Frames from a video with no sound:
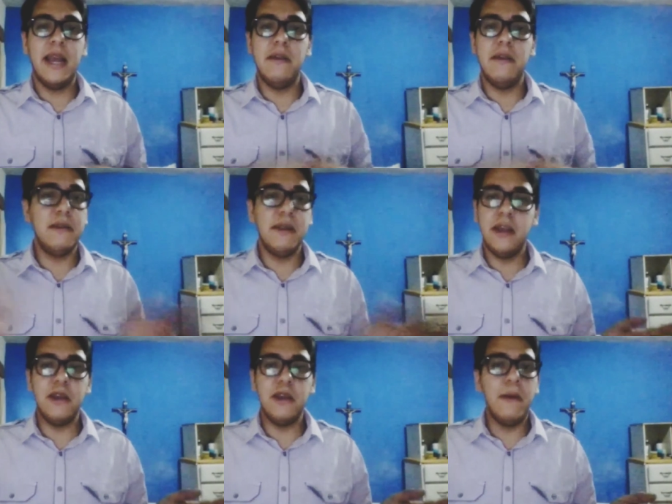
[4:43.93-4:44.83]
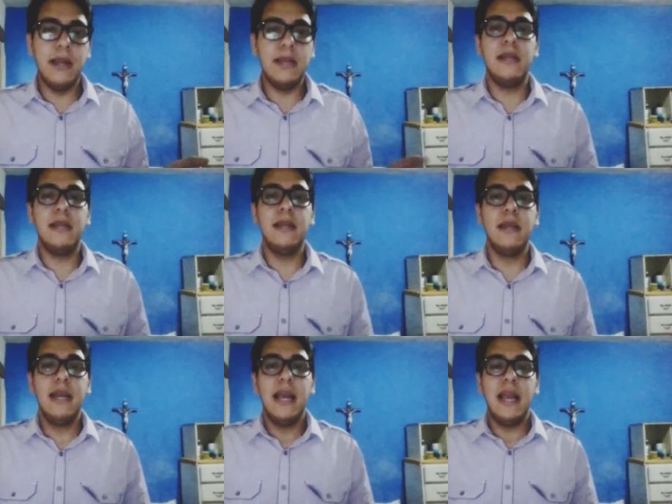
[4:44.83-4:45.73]
and, and what
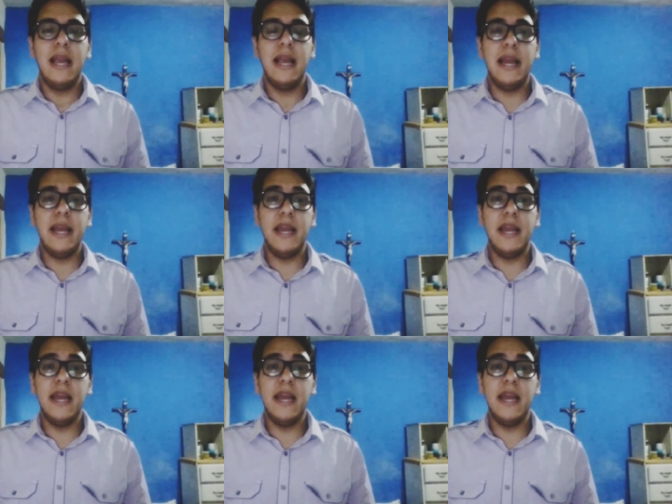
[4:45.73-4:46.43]
and,